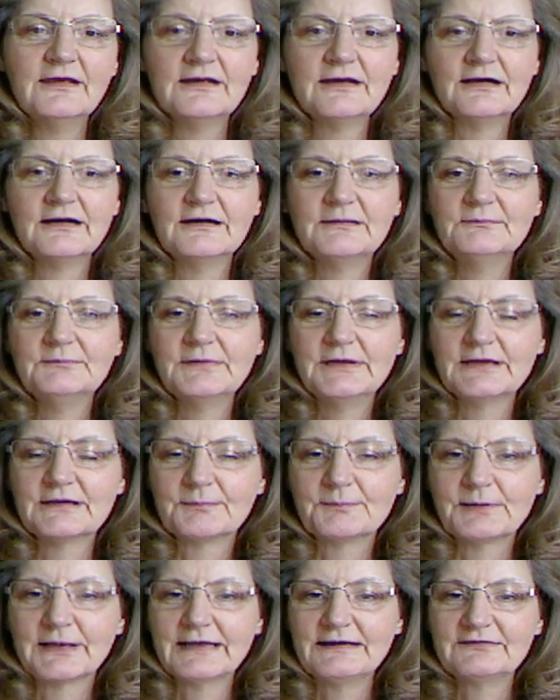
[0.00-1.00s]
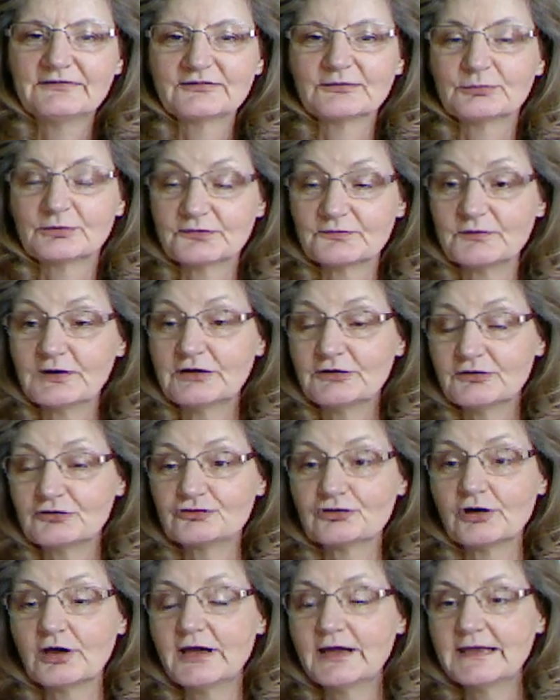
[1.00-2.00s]
um, in a place that was very
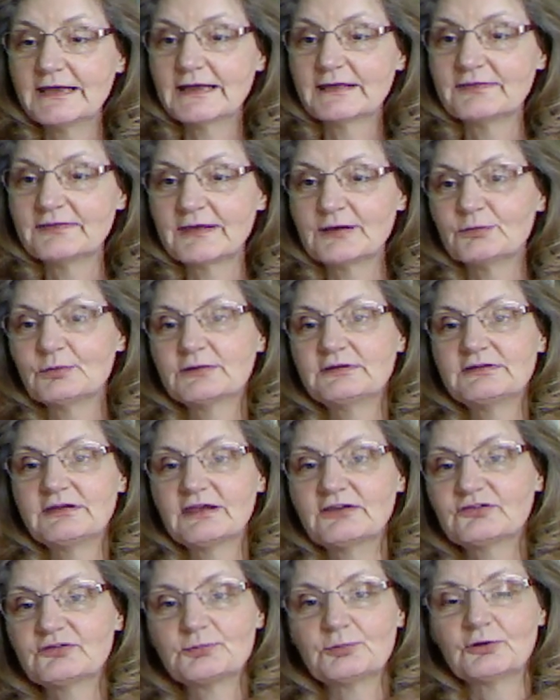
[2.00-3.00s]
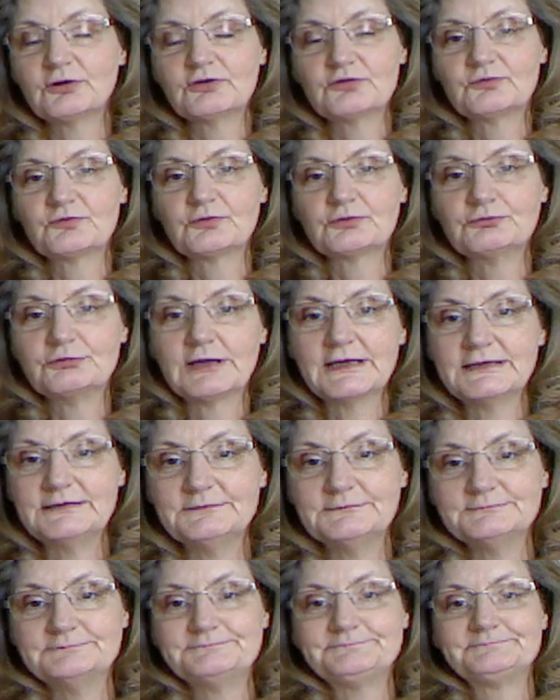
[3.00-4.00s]
dry and they were desperate for rain.
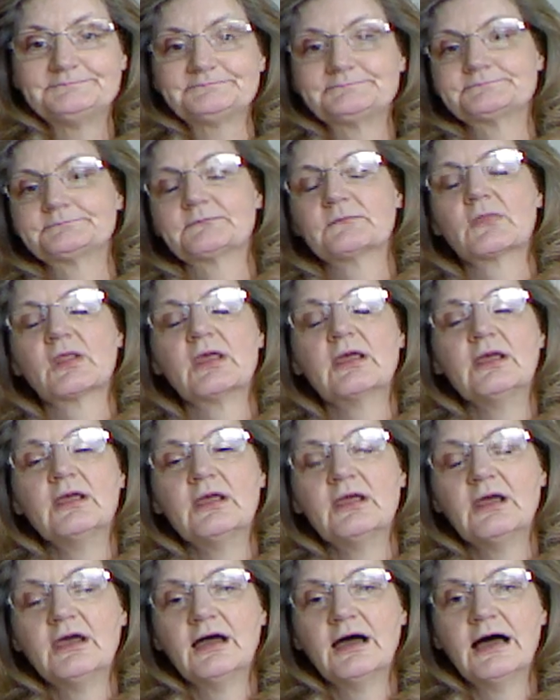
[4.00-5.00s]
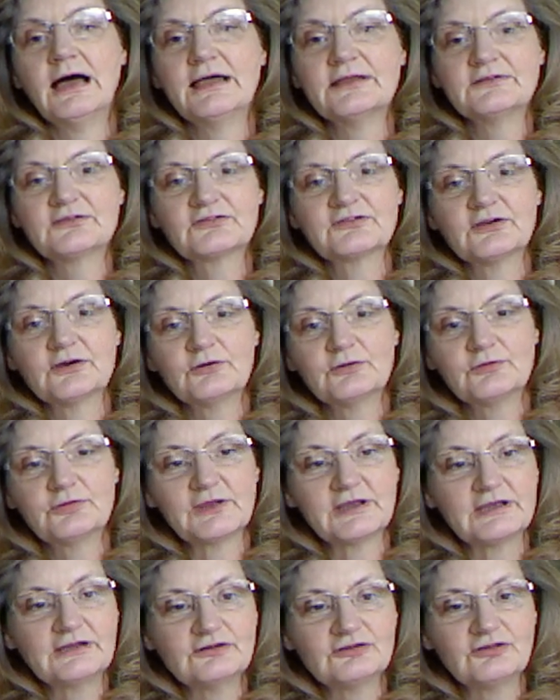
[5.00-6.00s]
And so
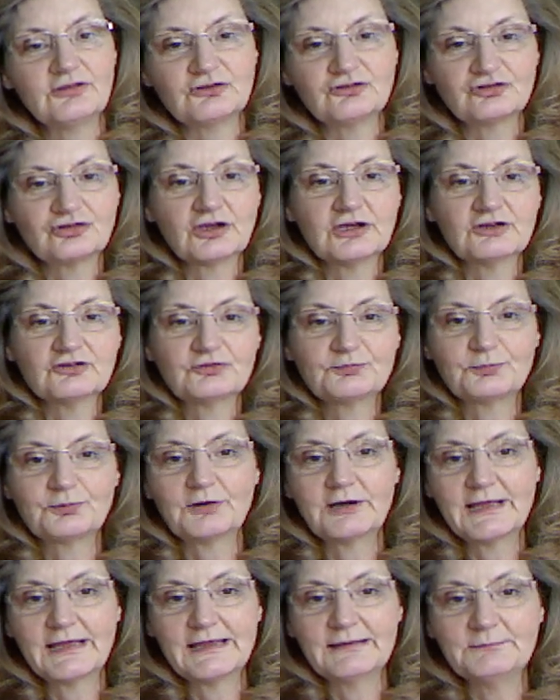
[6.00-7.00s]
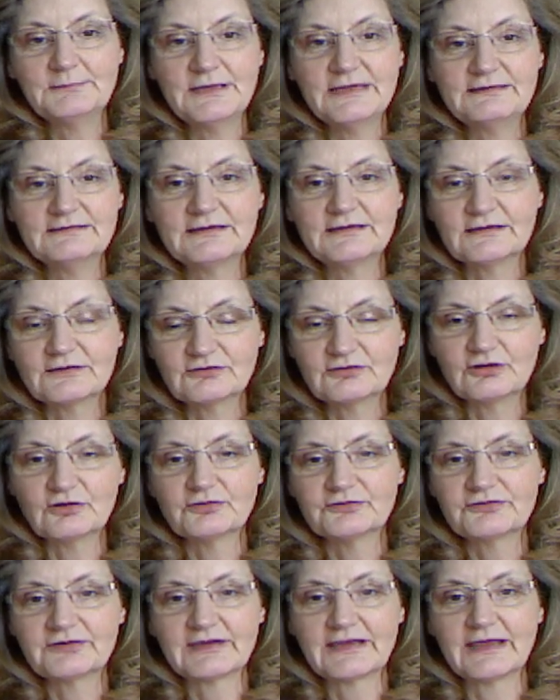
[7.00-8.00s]
the, the church prayer meeting had
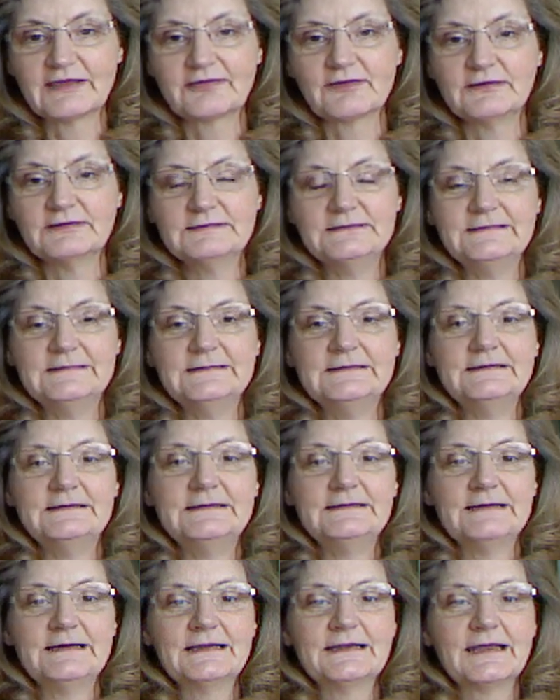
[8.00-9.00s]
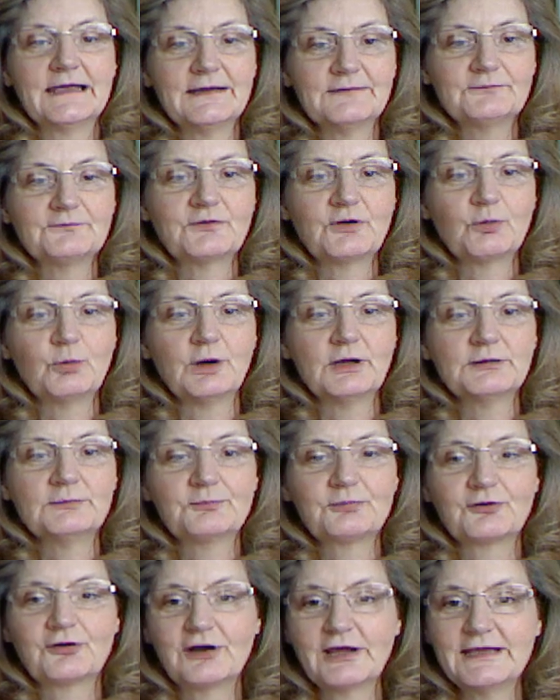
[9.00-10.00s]
got together and everyone
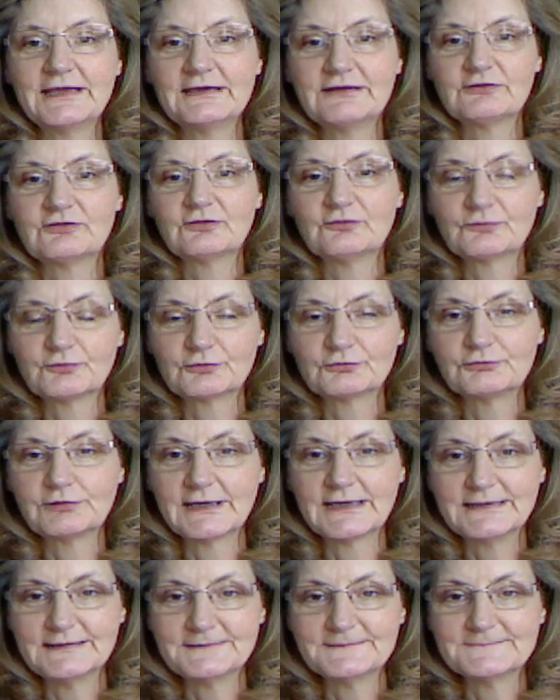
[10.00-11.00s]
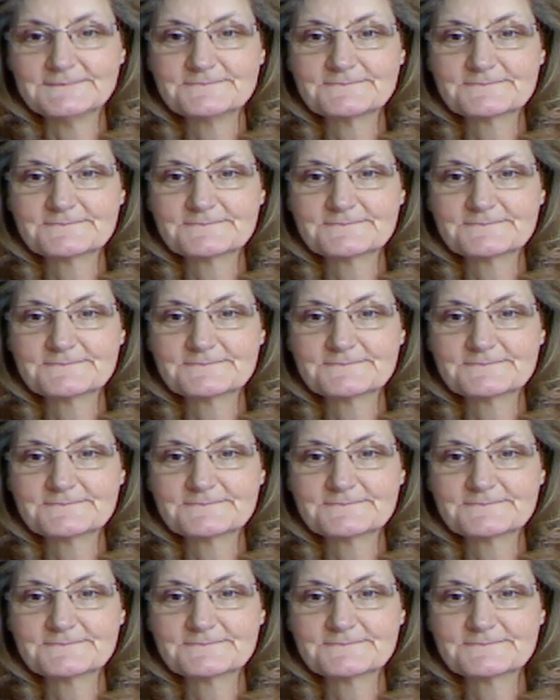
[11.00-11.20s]
prayed for rain.